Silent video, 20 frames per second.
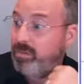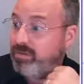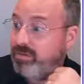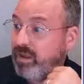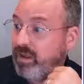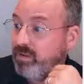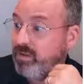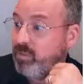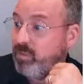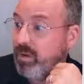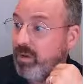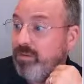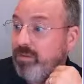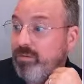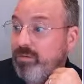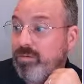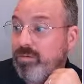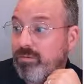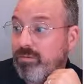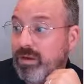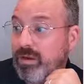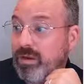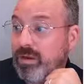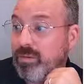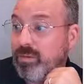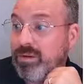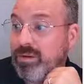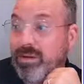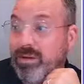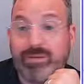slides 1 through 3 are
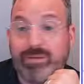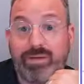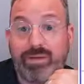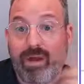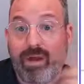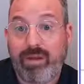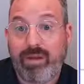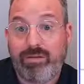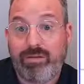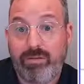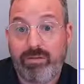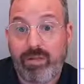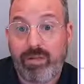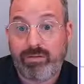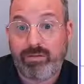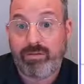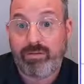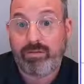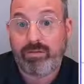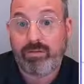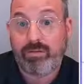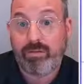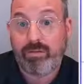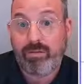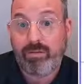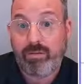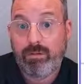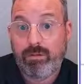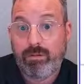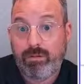being assigned to
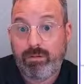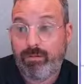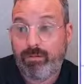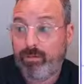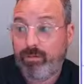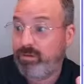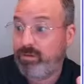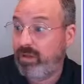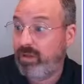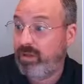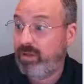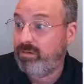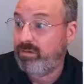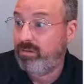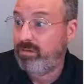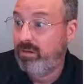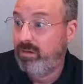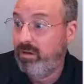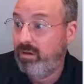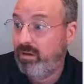the first lesson.